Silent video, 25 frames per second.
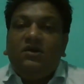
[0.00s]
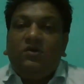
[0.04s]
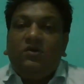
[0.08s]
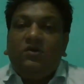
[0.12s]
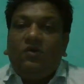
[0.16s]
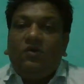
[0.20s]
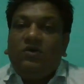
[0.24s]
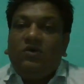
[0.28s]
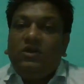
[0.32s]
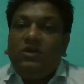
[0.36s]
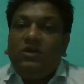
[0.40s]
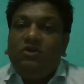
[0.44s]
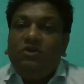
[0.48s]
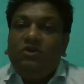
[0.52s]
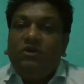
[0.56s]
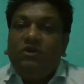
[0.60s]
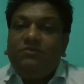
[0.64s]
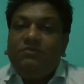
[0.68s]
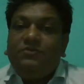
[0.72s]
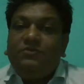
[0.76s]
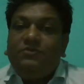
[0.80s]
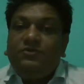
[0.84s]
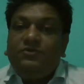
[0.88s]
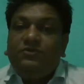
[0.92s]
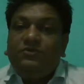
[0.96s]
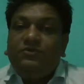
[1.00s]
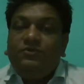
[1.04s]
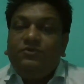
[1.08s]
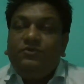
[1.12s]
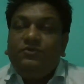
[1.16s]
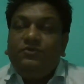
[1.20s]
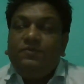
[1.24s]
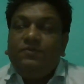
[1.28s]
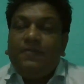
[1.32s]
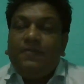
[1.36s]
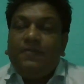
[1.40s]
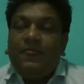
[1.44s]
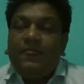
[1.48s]
or you have to
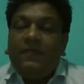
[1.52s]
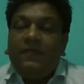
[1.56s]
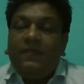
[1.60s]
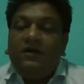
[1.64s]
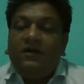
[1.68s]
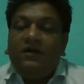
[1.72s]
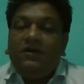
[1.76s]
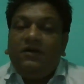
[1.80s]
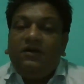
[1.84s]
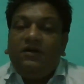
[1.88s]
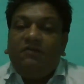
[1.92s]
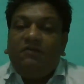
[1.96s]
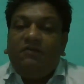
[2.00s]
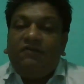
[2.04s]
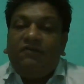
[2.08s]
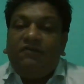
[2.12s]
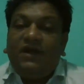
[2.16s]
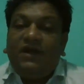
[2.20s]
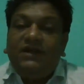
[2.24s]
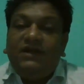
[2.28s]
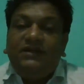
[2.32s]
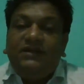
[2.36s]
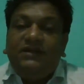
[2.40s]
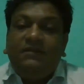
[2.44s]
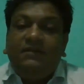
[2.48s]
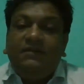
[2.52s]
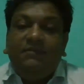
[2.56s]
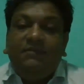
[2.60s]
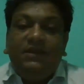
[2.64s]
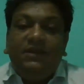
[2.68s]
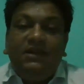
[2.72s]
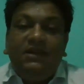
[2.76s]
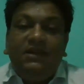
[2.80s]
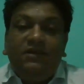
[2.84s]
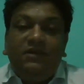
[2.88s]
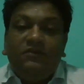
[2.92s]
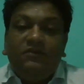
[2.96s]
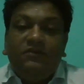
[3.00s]
find the
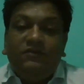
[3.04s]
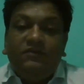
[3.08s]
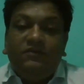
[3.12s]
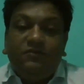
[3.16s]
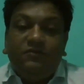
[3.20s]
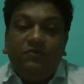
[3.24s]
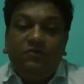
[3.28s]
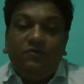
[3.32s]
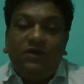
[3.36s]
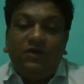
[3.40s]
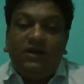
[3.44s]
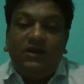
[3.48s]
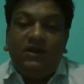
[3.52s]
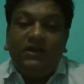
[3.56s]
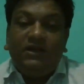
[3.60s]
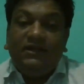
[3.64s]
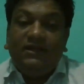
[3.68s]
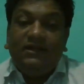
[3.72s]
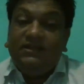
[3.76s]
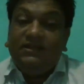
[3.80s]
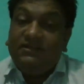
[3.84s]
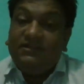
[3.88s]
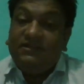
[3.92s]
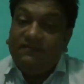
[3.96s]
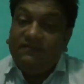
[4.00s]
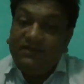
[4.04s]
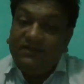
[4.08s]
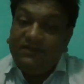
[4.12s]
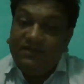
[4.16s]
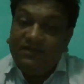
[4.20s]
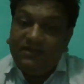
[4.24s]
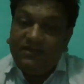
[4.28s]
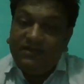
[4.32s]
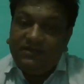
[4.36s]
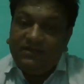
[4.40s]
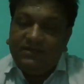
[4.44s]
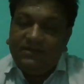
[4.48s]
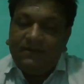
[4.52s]
meaning of the word
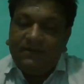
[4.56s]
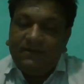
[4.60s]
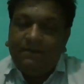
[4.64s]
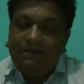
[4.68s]
intermediate.